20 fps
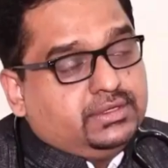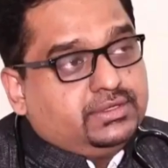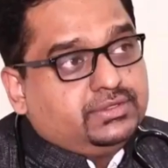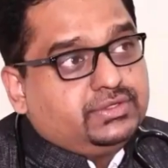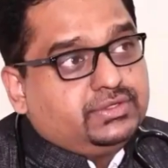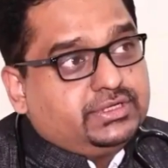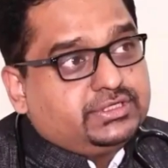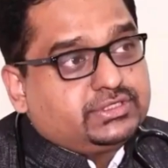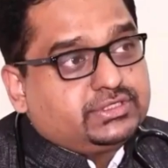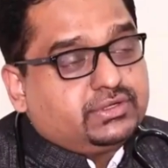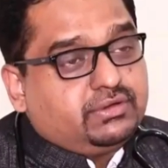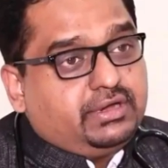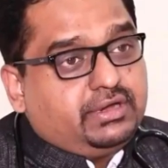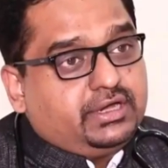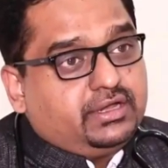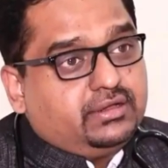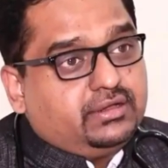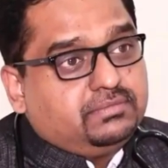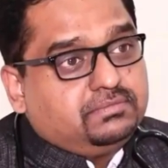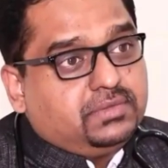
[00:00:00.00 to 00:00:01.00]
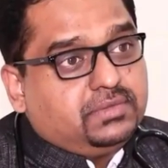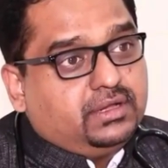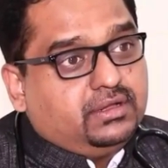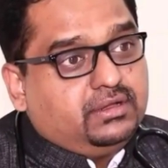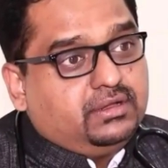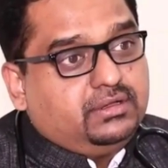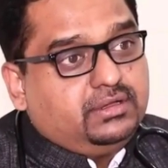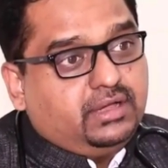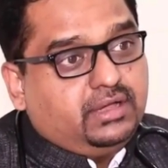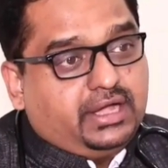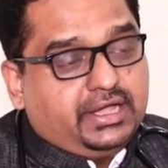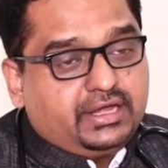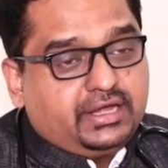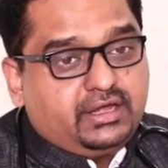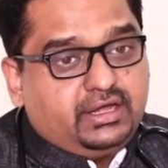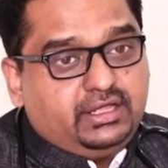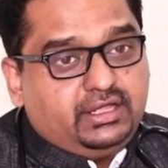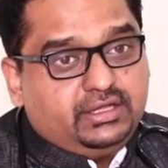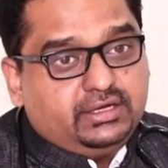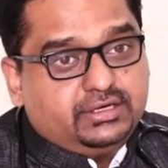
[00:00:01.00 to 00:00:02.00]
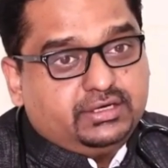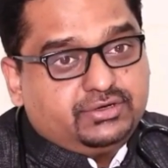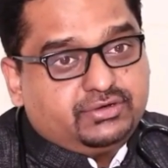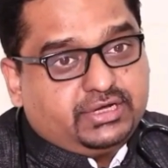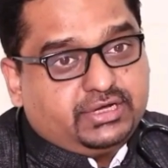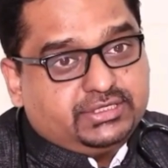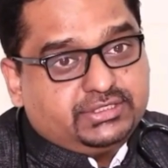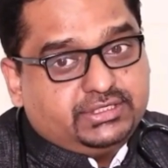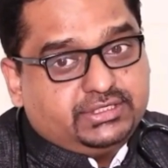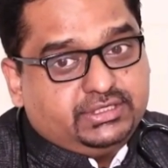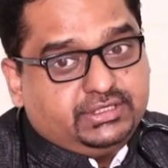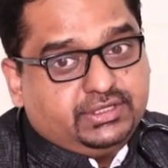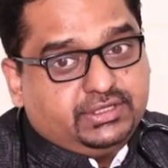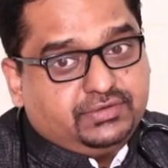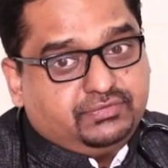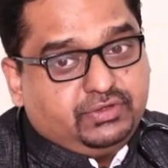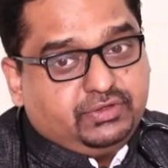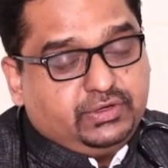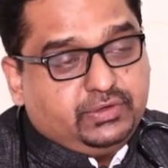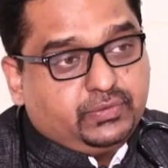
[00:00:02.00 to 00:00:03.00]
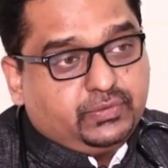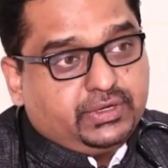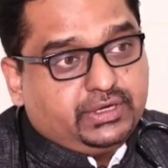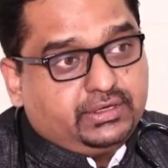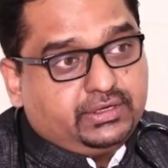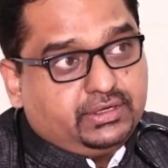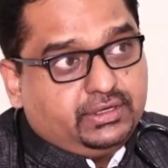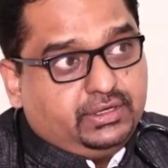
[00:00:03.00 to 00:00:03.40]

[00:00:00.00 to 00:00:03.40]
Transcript: So it's quite a irony and a tragedy that we look at.